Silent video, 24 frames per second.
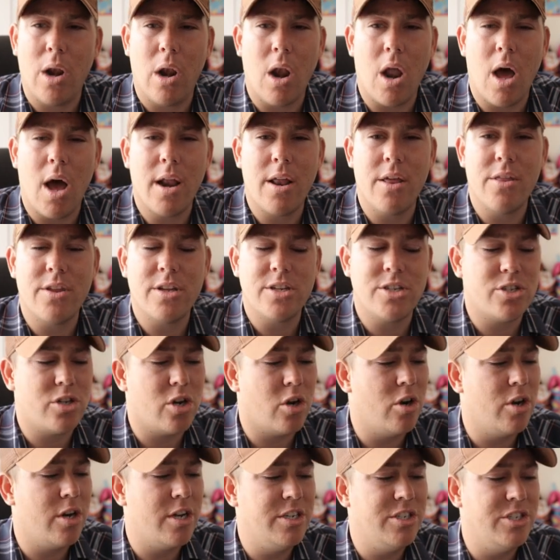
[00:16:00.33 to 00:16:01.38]
and Lana this
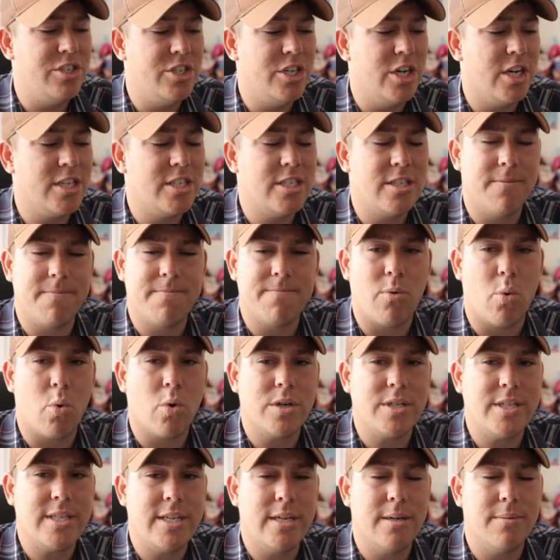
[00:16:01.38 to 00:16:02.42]
turn just to
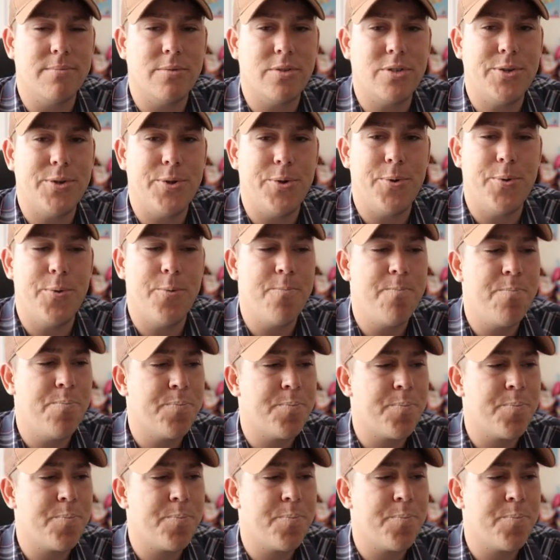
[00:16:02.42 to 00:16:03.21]
force him to